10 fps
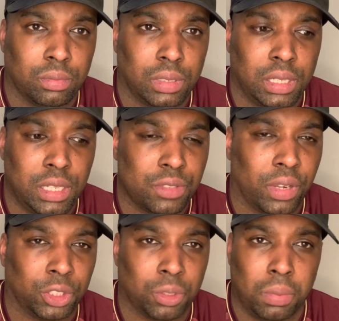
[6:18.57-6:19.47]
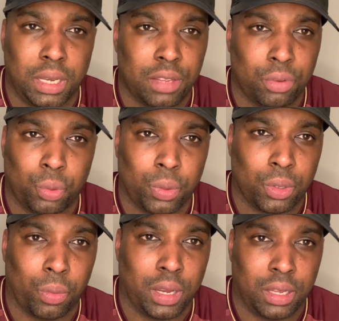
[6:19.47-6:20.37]
Leeds fans should be livid with the
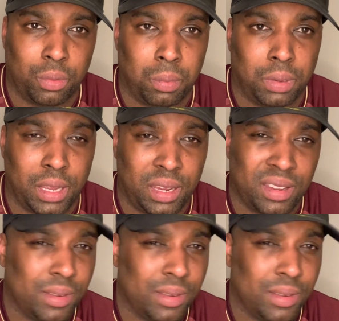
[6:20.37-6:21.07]
way that we play.